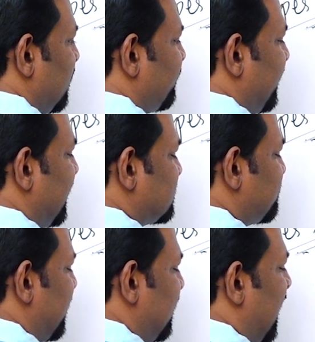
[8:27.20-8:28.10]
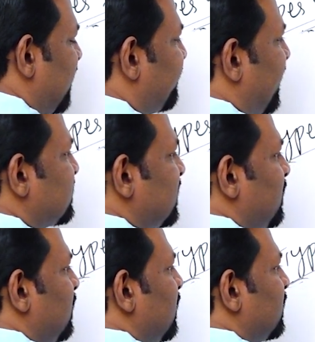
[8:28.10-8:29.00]
If I explain like
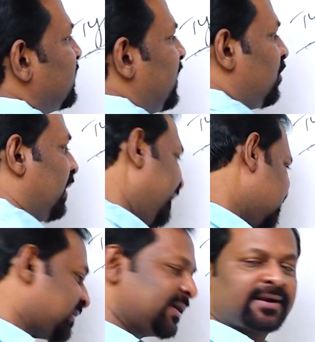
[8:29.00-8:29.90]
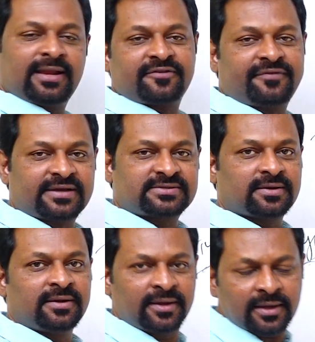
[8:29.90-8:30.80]
fraction, then you will understand unlike fraction.
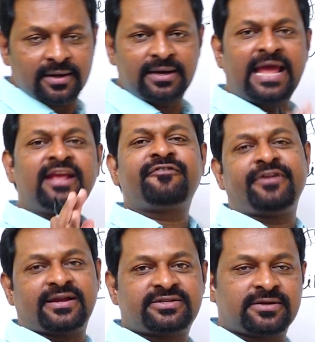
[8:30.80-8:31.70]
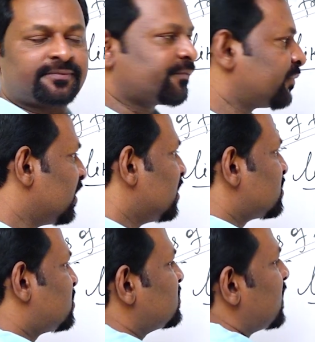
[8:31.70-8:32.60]
Like fraction.
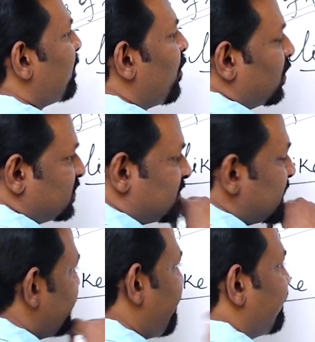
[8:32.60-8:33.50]
So suppose